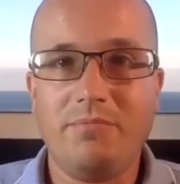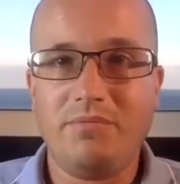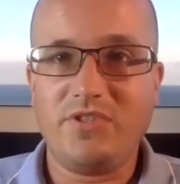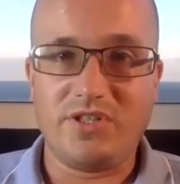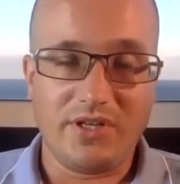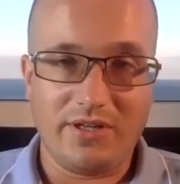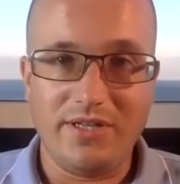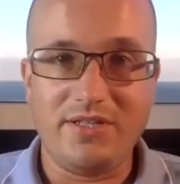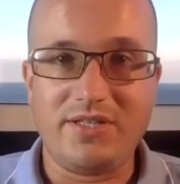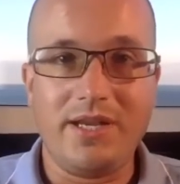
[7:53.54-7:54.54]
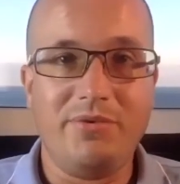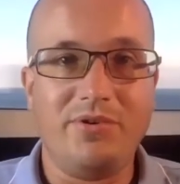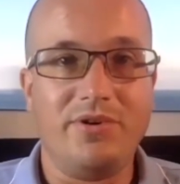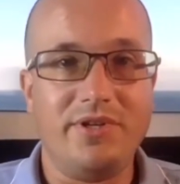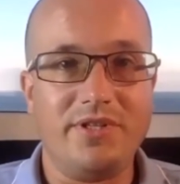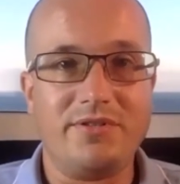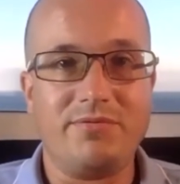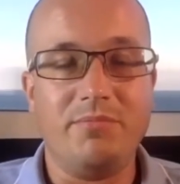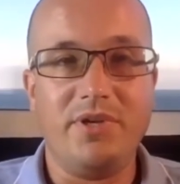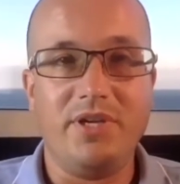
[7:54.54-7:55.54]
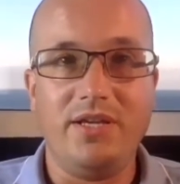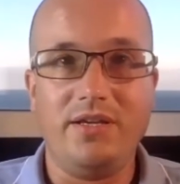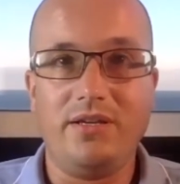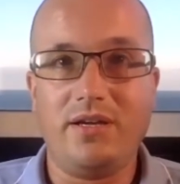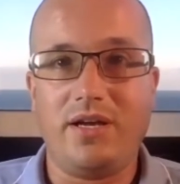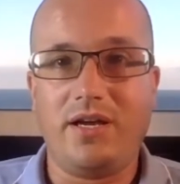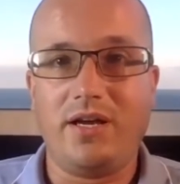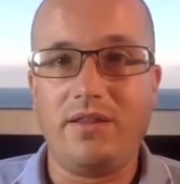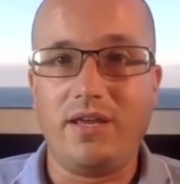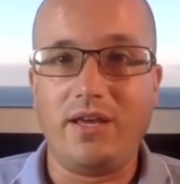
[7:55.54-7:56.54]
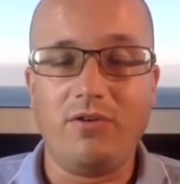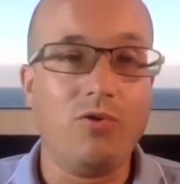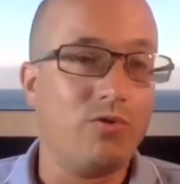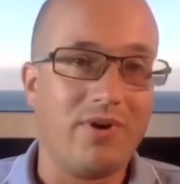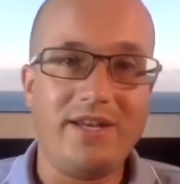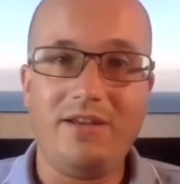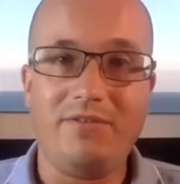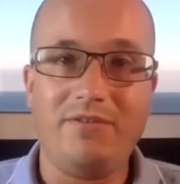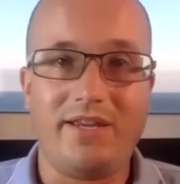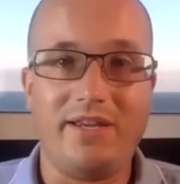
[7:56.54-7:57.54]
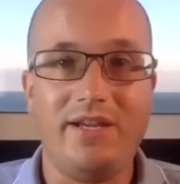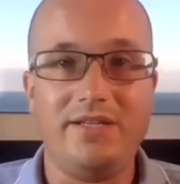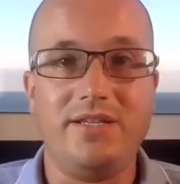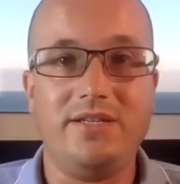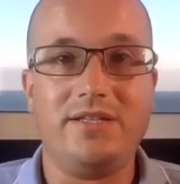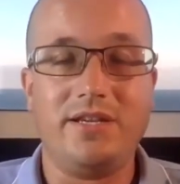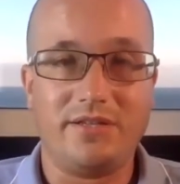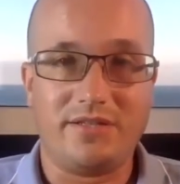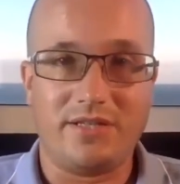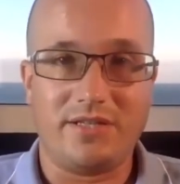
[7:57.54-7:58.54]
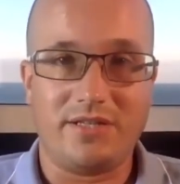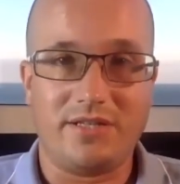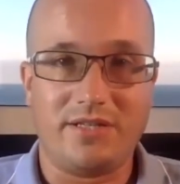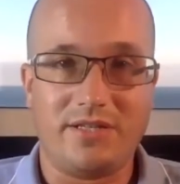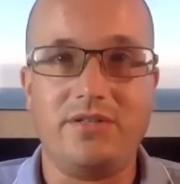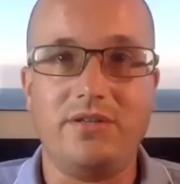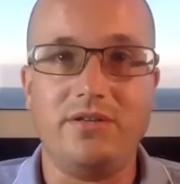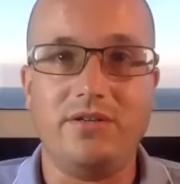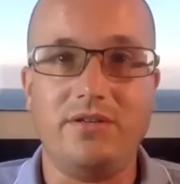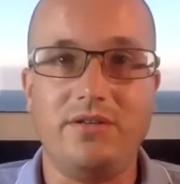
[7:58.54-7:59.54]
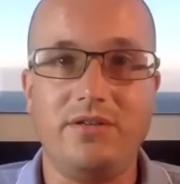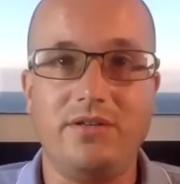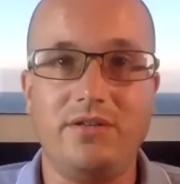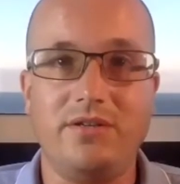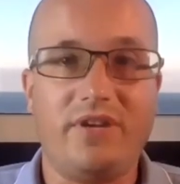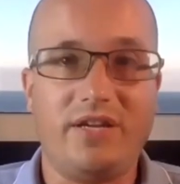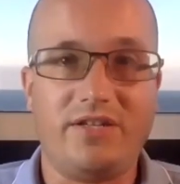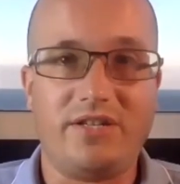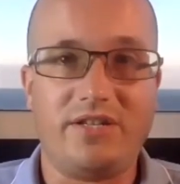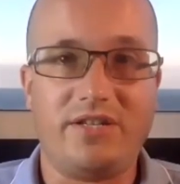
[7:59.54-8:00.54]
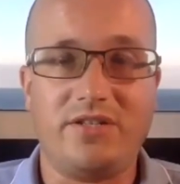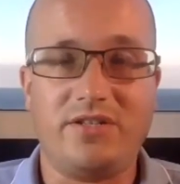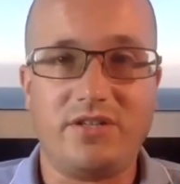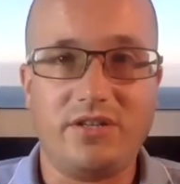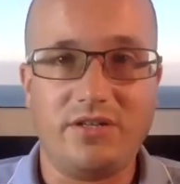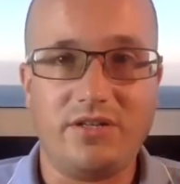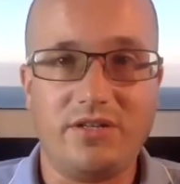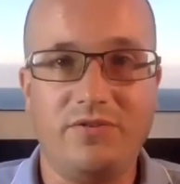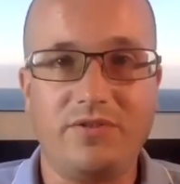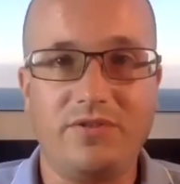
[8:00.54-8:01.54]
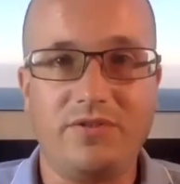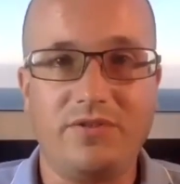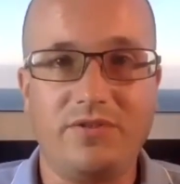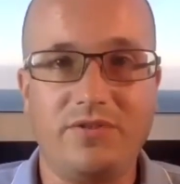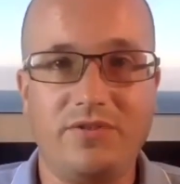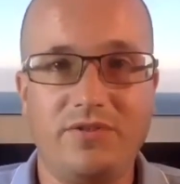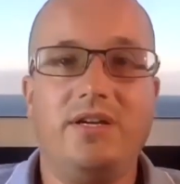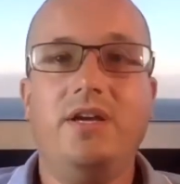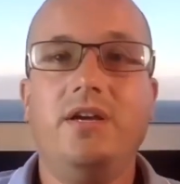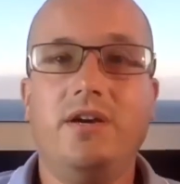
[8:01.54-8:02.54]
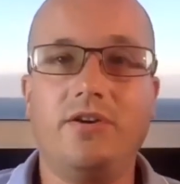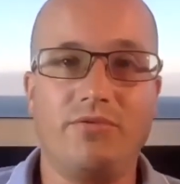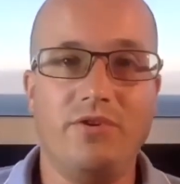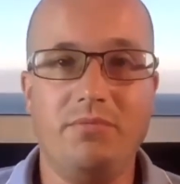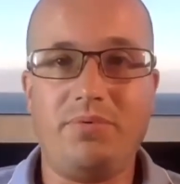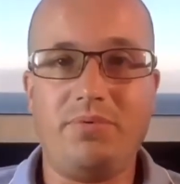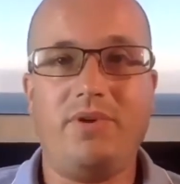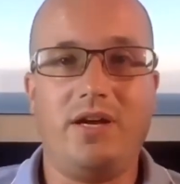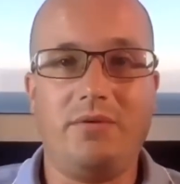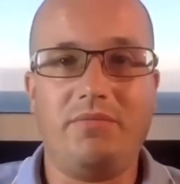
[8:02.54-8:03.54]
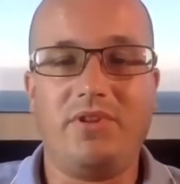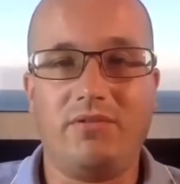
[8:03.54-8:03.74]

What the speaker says: Certainly, stable coins will be, they're already regulated. They are subject to the Financial Actions Task Force, which is a group that